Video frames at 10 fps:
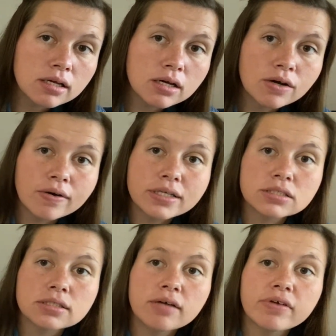Oh, I
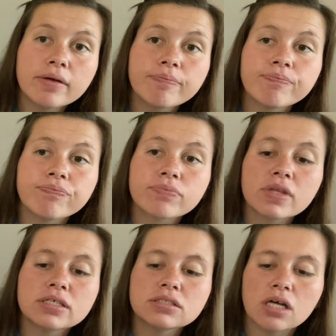just love it.
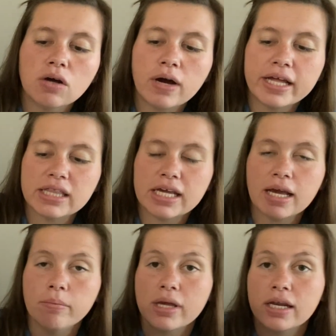So I think
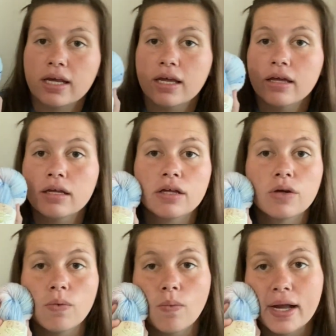I'm going to
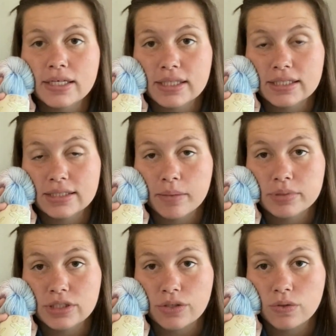wind this up
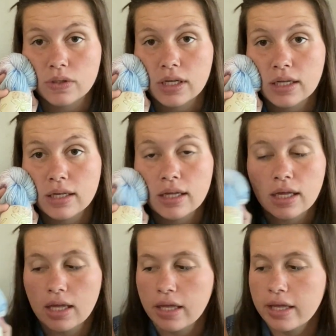soon
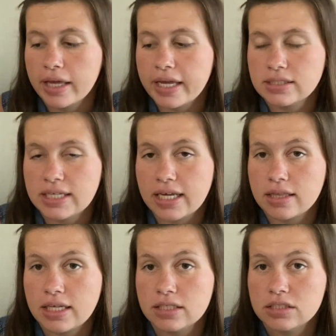and take
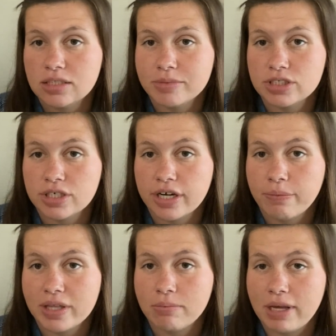these to Missouri
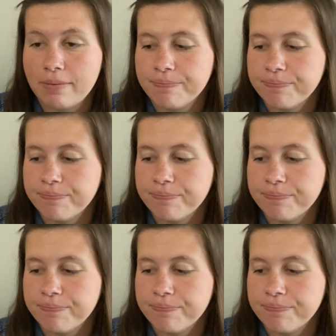with me.